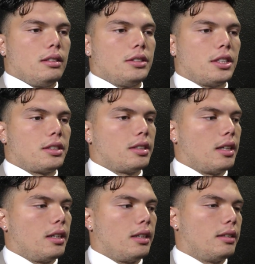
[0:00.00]
Just
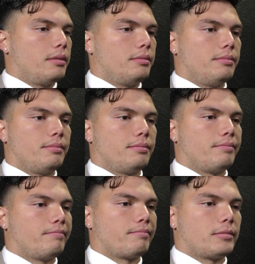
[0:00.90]

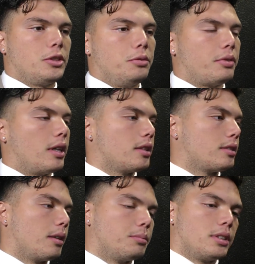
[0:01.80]
too fresh.
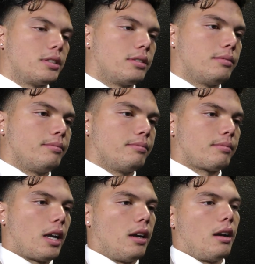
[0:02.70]

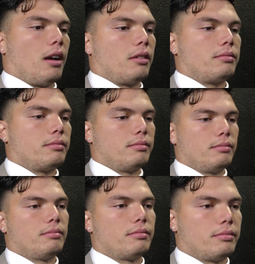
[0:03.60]
I'll
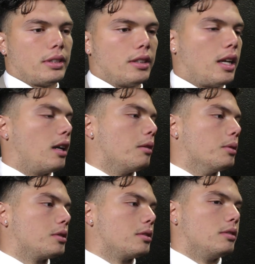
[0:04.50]
figure that out
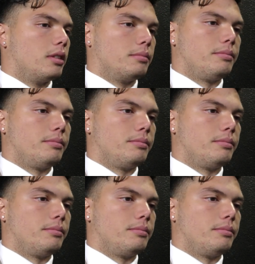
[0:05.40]
real soon, though.